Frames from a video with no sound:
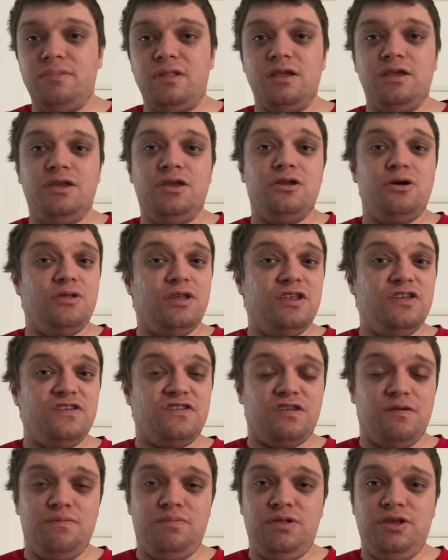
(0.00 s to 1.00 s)
you know, they
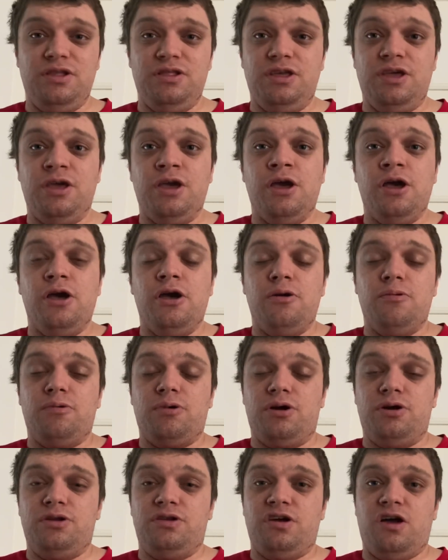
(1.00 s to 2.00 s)
just completely
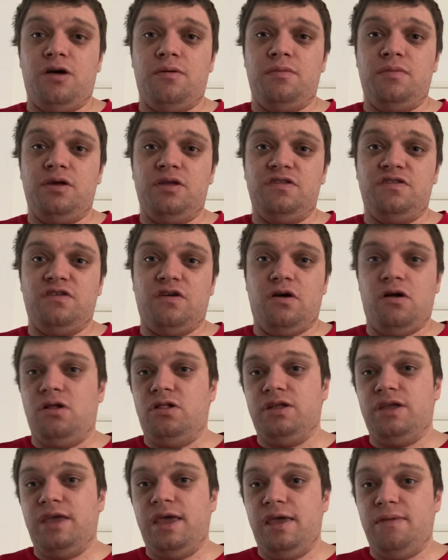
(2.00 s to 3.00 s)
were dominant
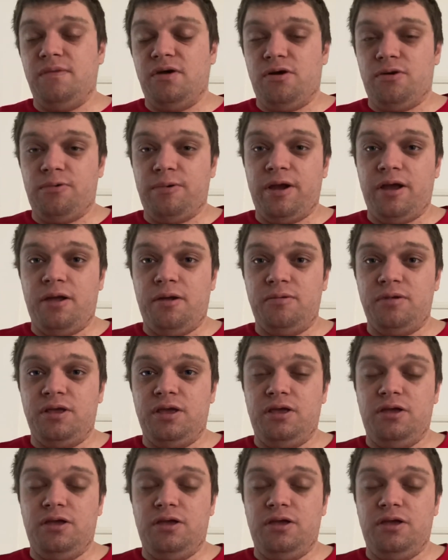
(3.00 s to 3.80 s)
all game around,